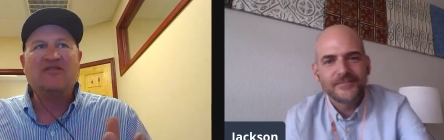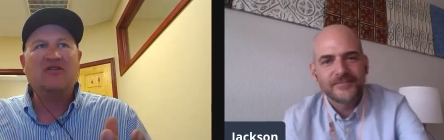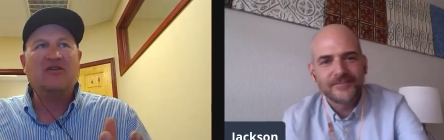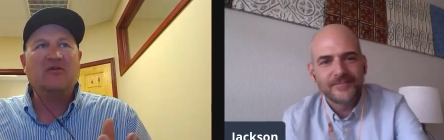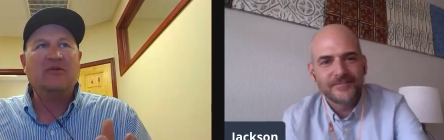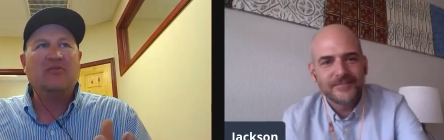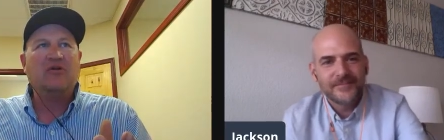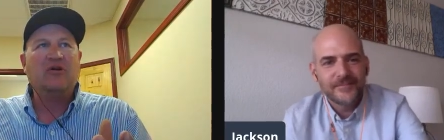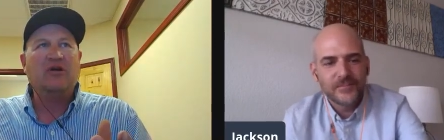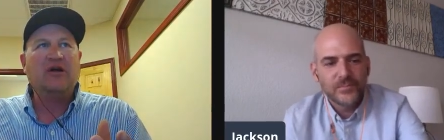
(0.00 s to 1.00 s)
Speaker 1: us a little bit
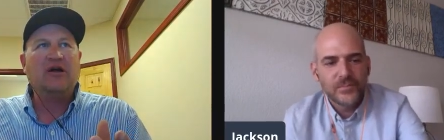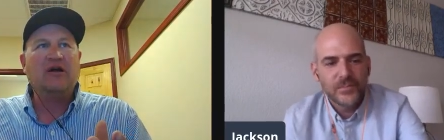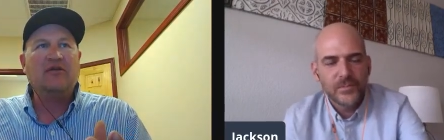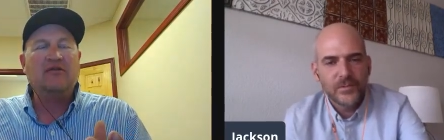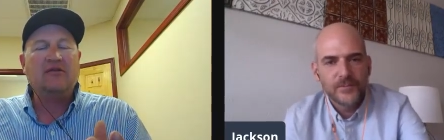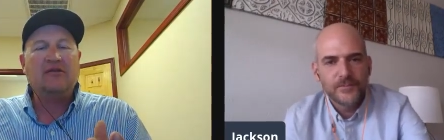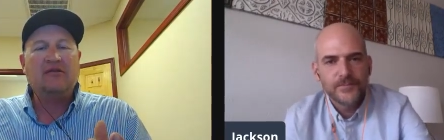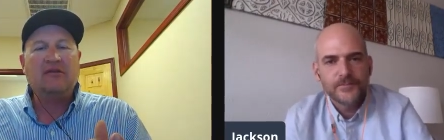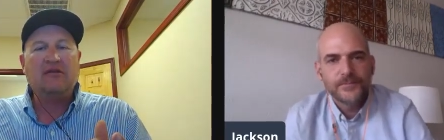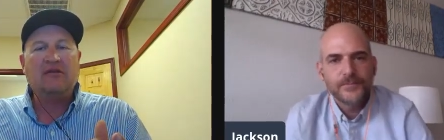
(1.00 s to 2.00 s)
more. Uh,
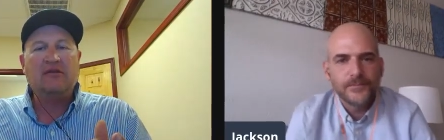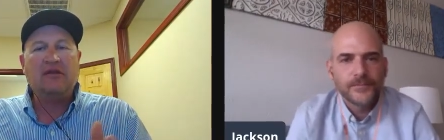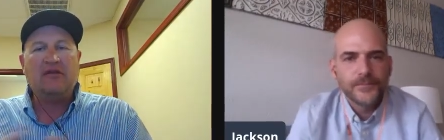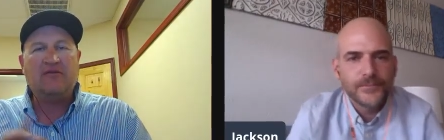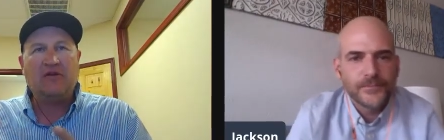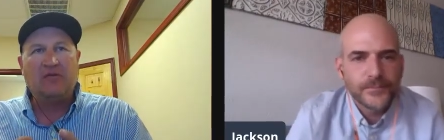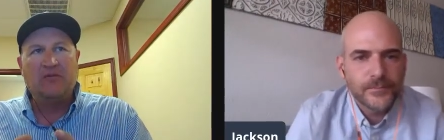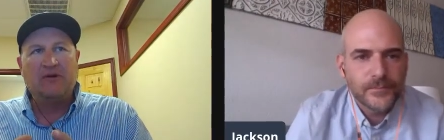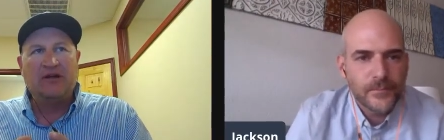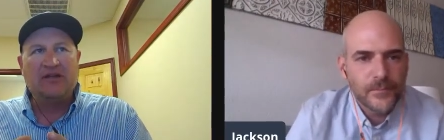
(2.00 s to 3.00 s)
you've done one
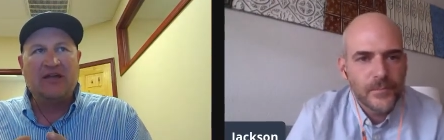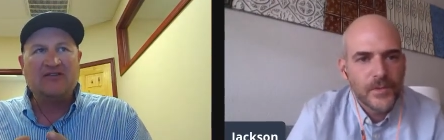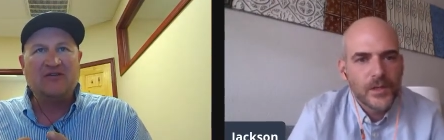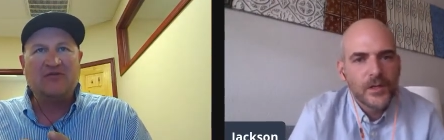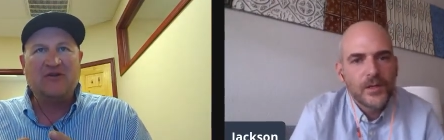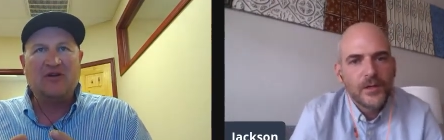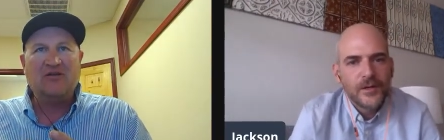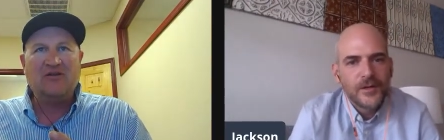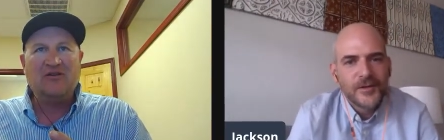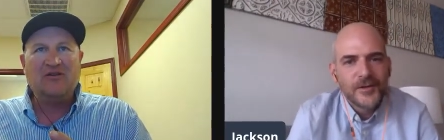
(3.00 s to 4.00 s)
podcast so
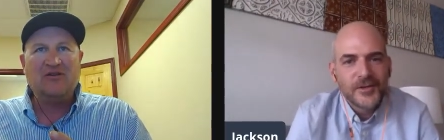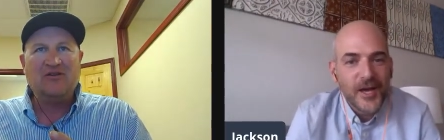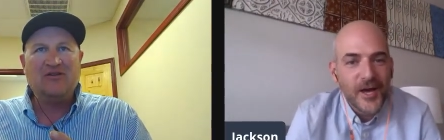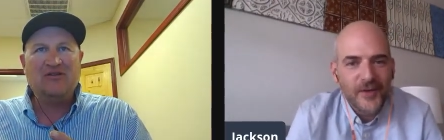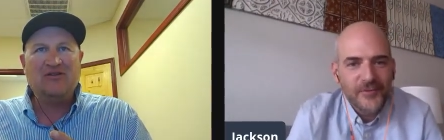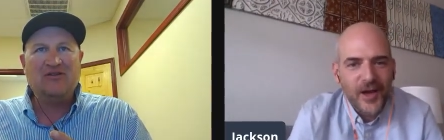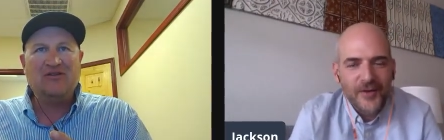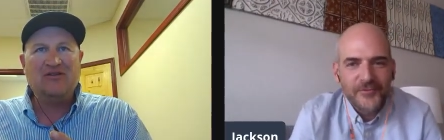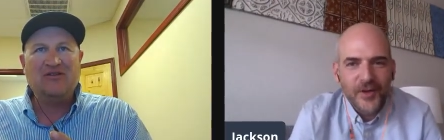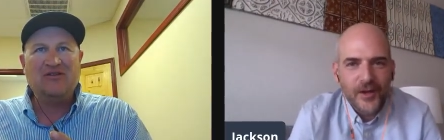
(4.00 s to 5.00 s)
far.
Speaker 2: Yeah, I've
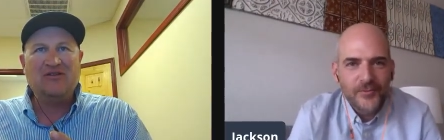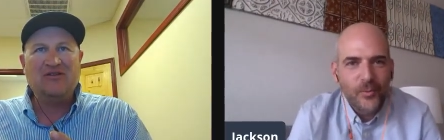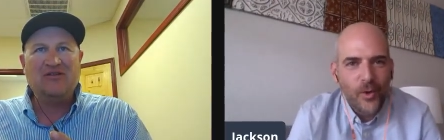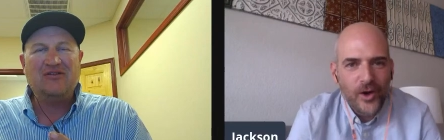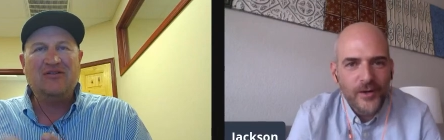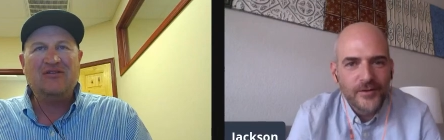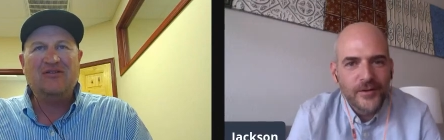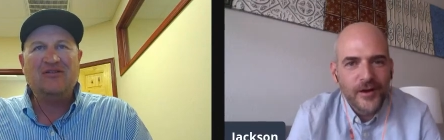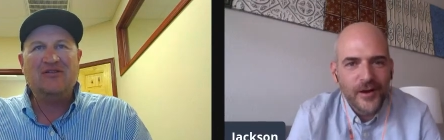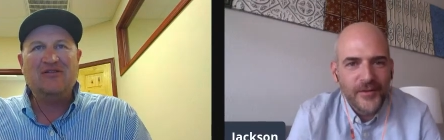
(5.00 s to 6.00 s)
I've done one
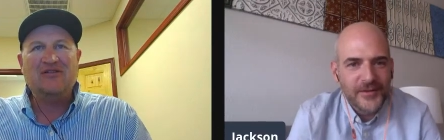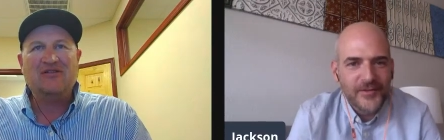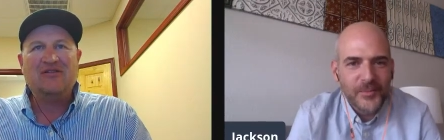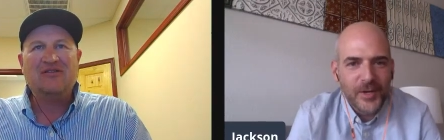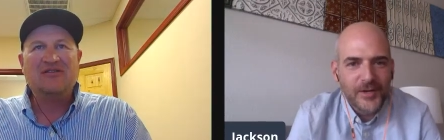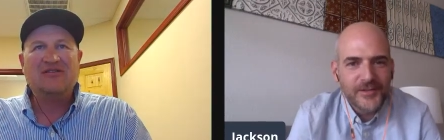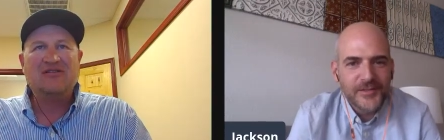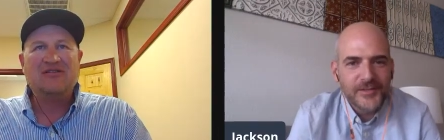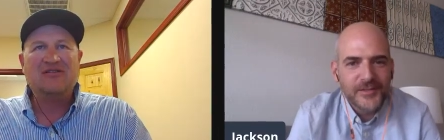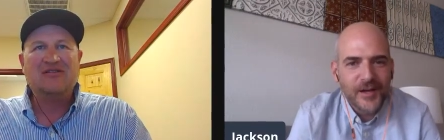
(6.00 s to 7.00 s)
uh, that's in the
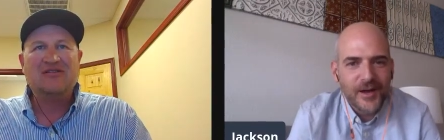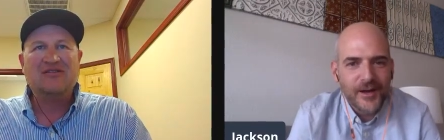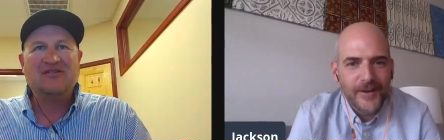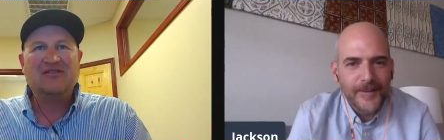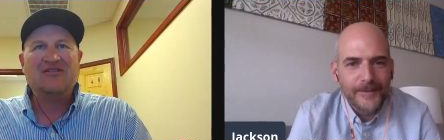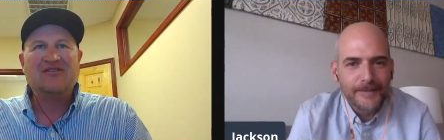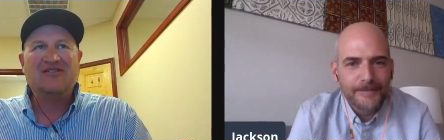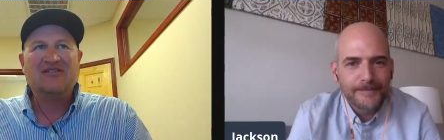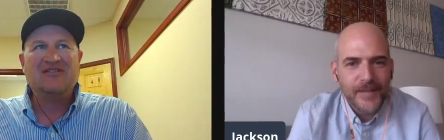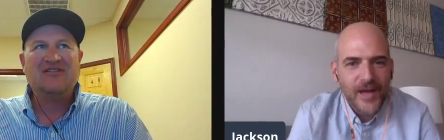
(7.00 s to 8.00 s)
books. Um,
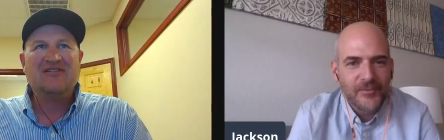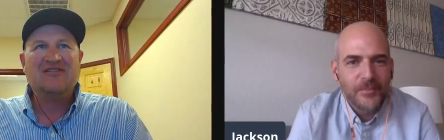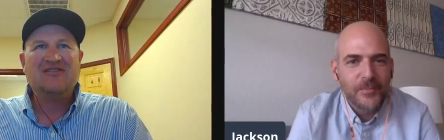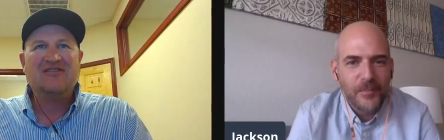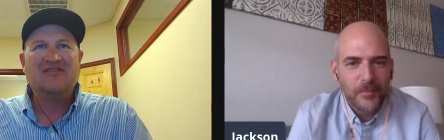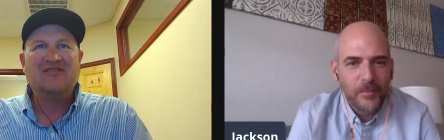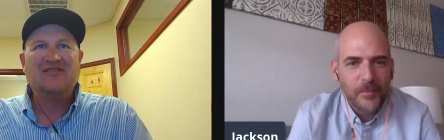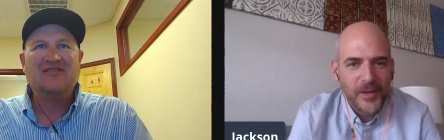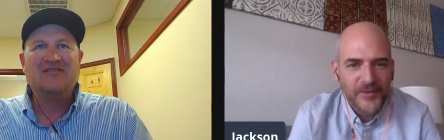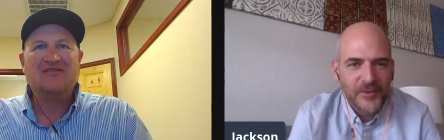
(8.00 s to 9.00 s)
haven't
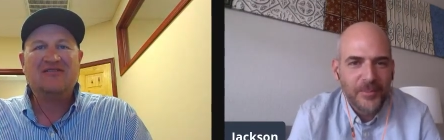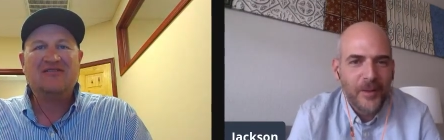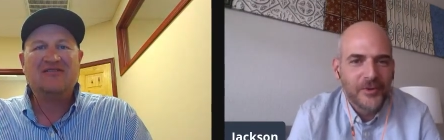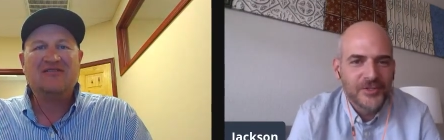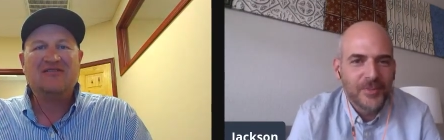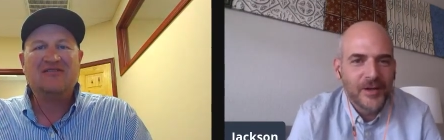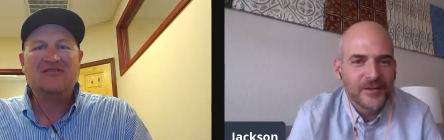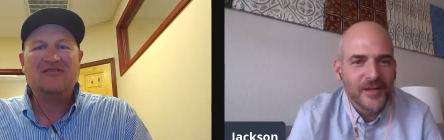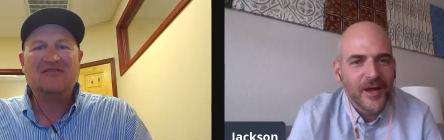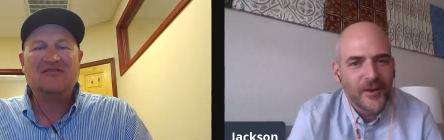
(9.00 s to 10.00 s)
hit the publish button yet.